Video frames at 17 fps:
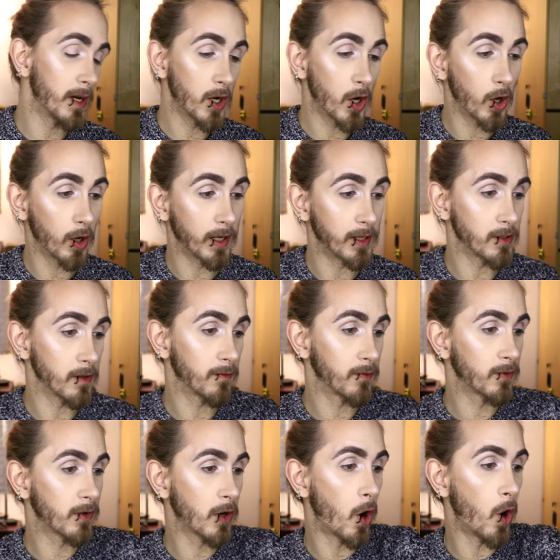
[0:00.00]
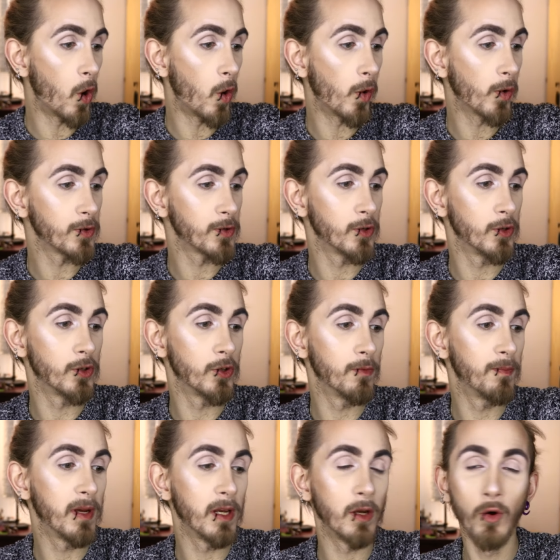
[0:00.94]
my darlings, of course. You
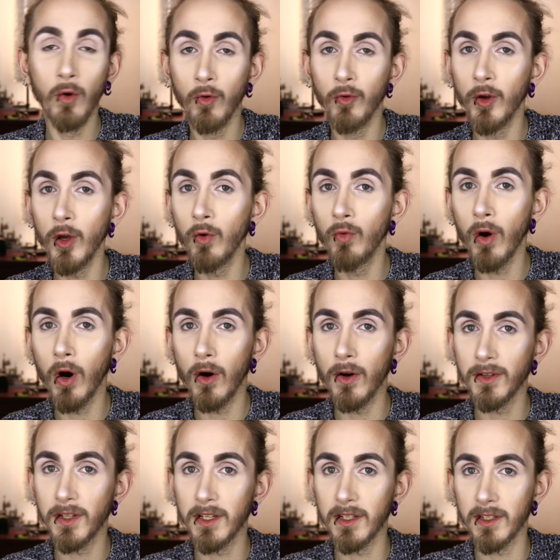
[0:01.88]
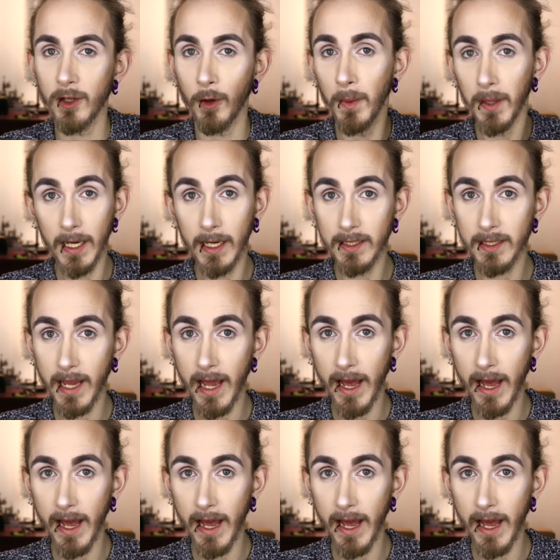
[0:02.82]
should be who you are, since no one else